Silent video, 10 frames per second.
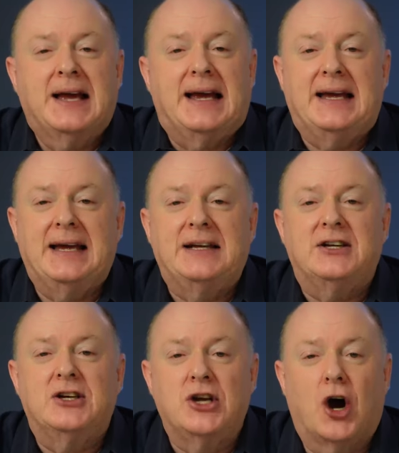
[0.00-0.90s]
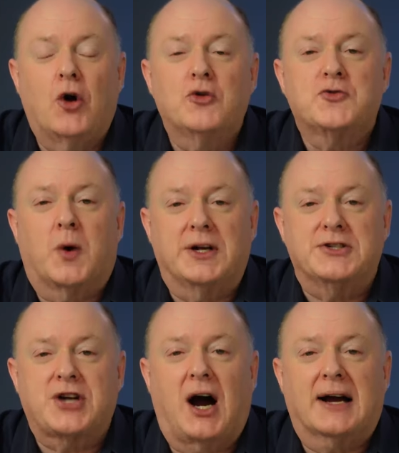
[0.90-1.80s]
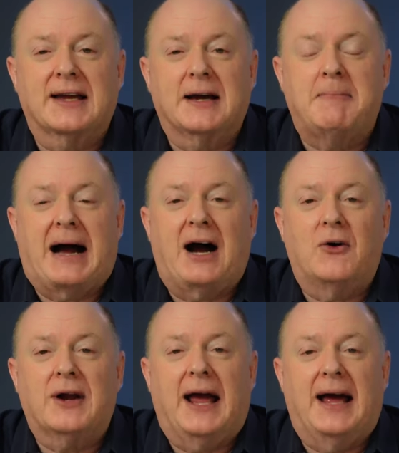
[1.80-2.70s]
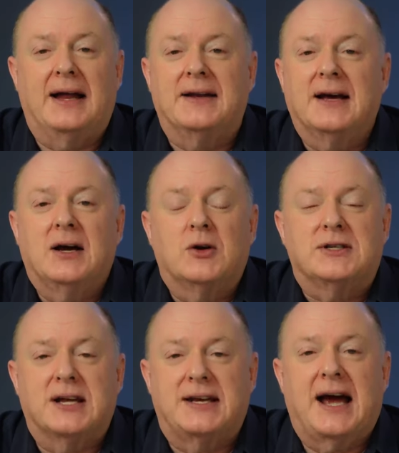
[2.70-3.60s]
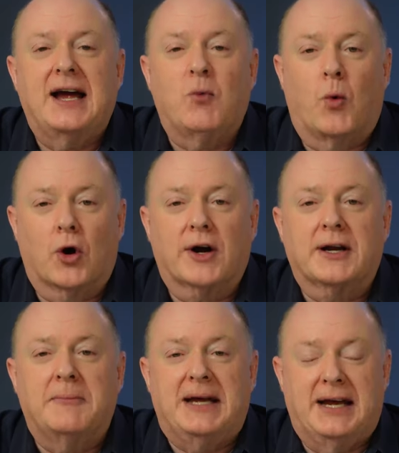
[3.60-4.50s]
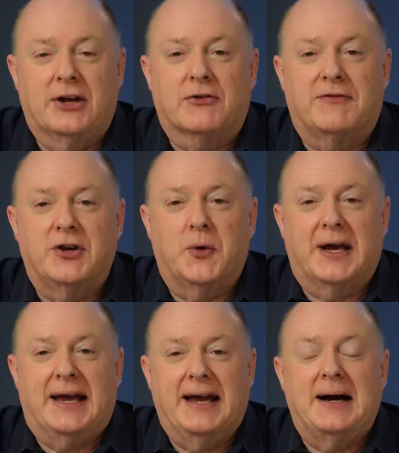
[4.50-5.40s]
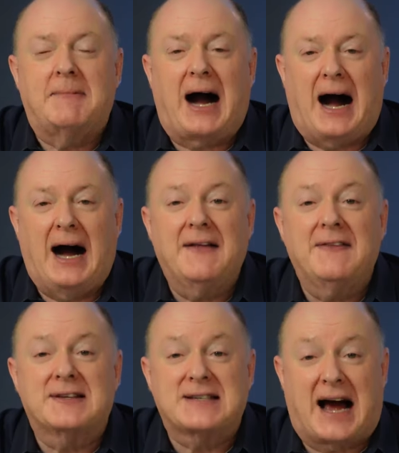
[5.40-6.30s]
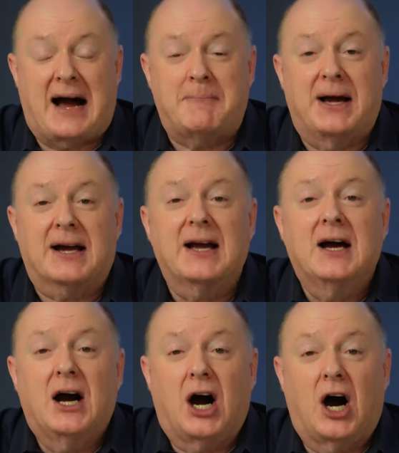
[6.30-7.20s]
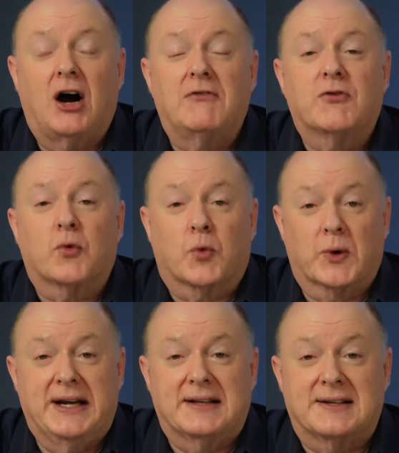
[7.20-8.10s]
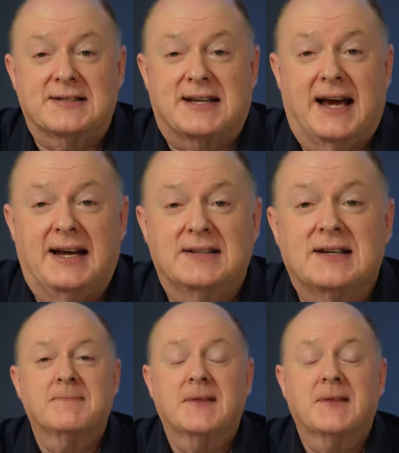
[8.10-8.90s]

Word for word: He knows what he's talking about, and today we're going to be interviewing him on the topic of real estate.